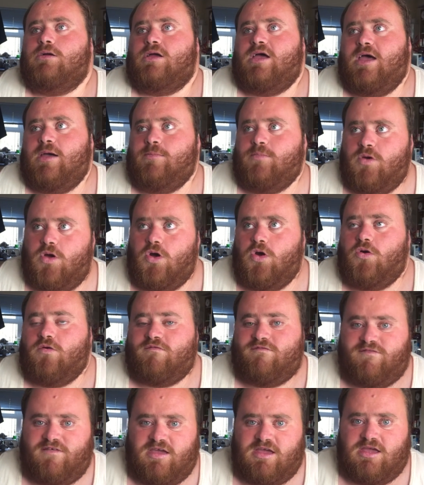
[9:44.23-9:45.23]

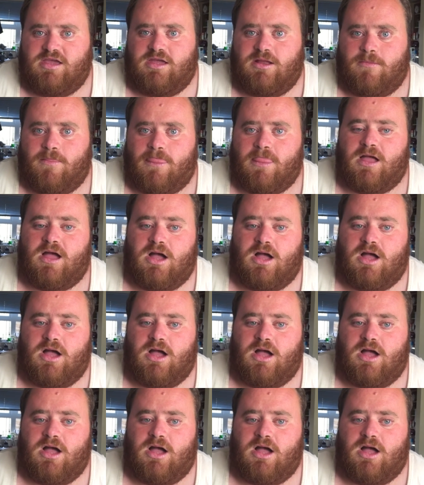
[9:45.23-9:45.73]
Movivi.